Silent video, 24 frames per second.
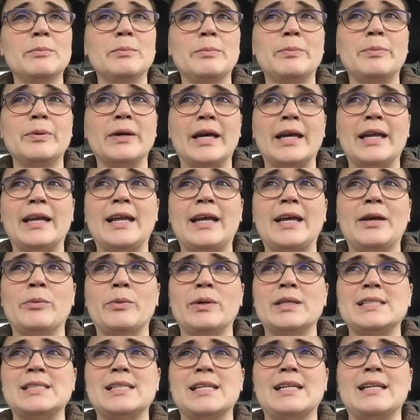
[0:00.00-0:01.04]
but it
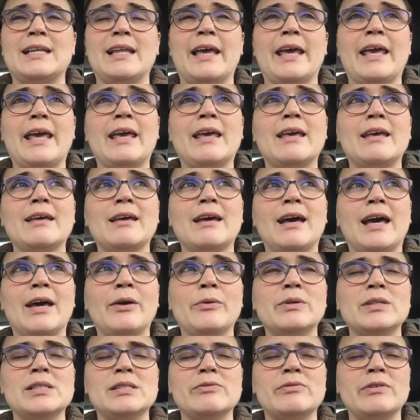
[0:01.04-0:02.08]
wasn't like I
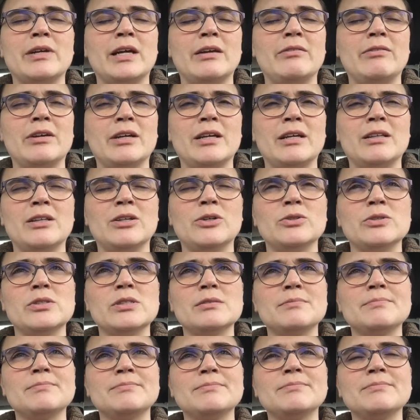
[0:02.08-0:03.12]
was very, very
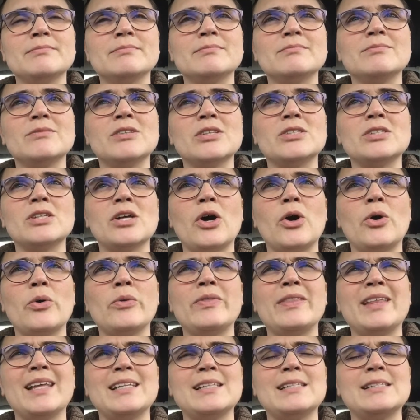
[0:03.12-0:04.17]
close. So
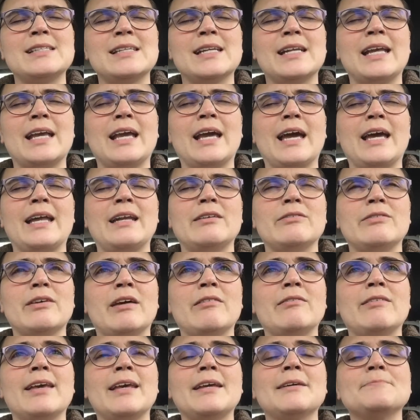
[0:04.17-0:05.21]
that's sitting kind of
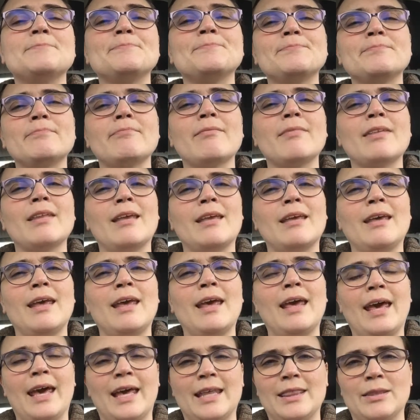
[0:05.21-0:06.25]
heavy
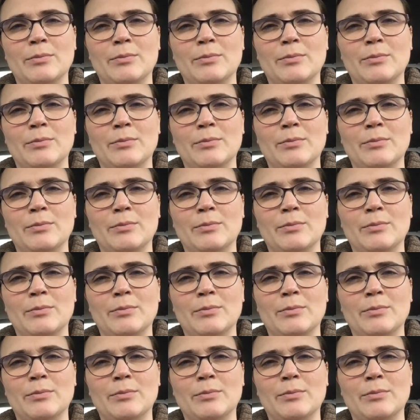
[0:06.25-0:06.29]
at